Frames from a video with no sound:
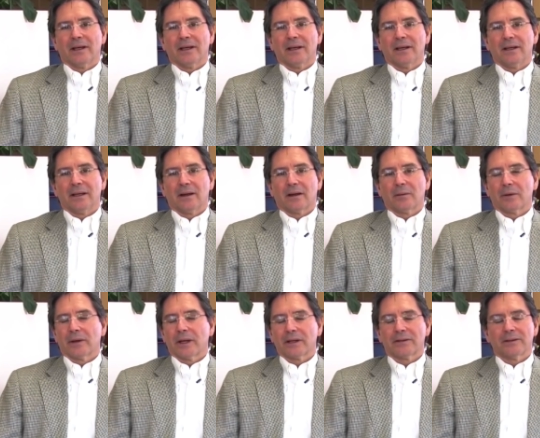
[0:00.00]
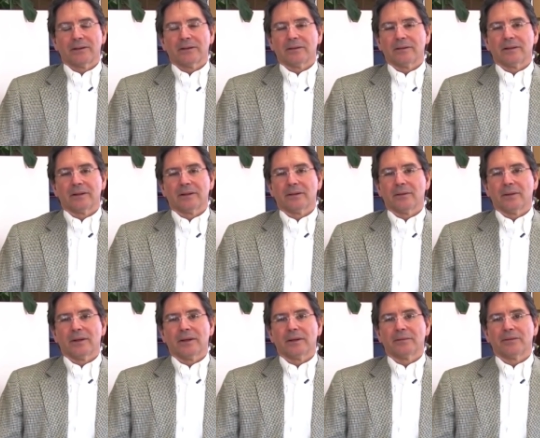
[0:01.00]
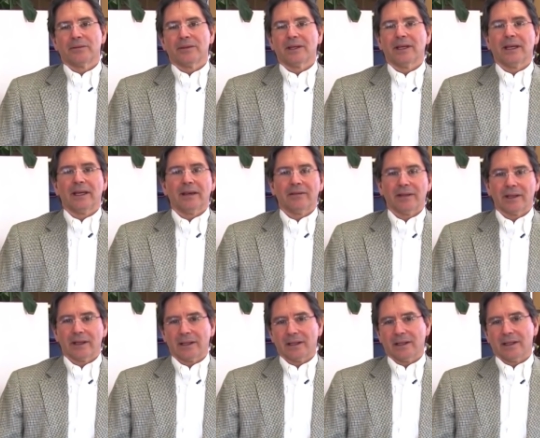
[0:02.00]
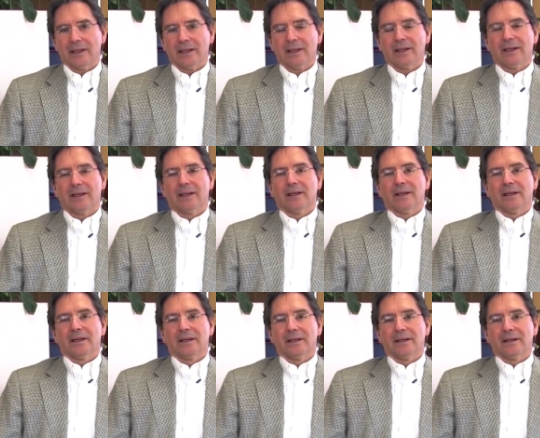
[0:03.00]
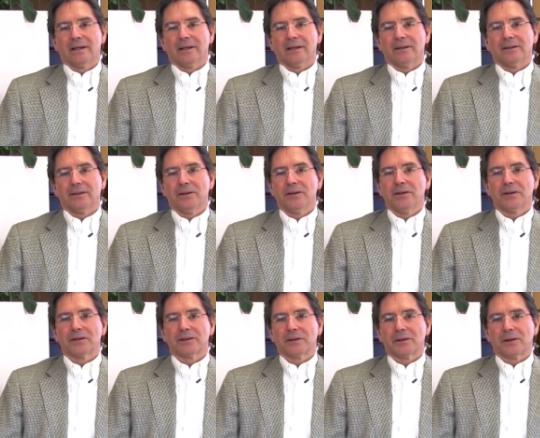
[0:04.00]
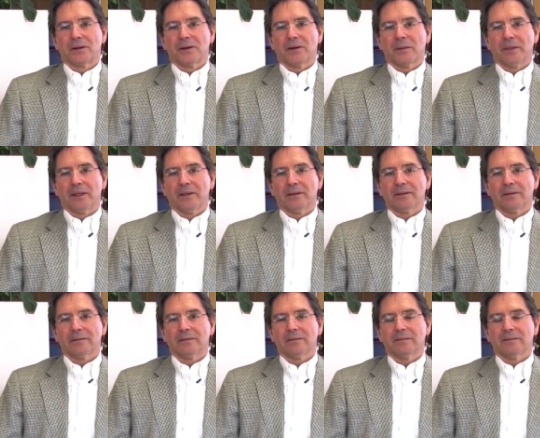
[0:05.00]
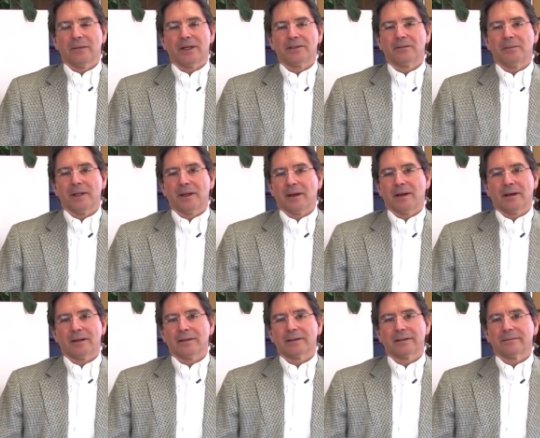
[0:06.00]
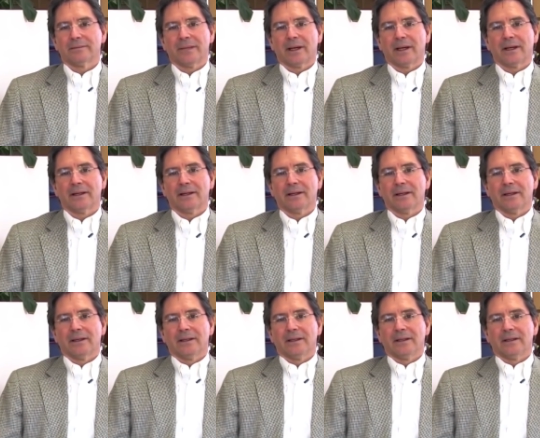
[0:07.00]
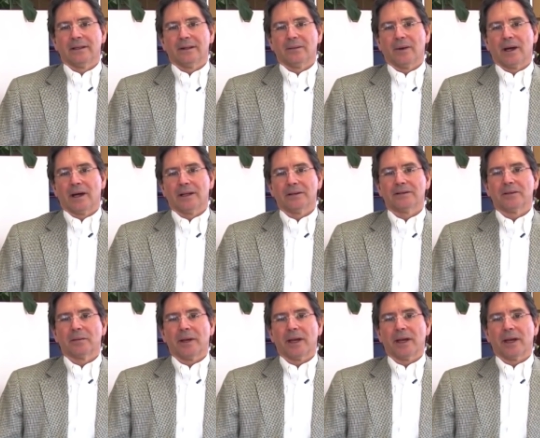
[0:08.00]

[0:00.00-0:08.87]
our production went up significantly 2 years in a row. I mean, much beyond my wildest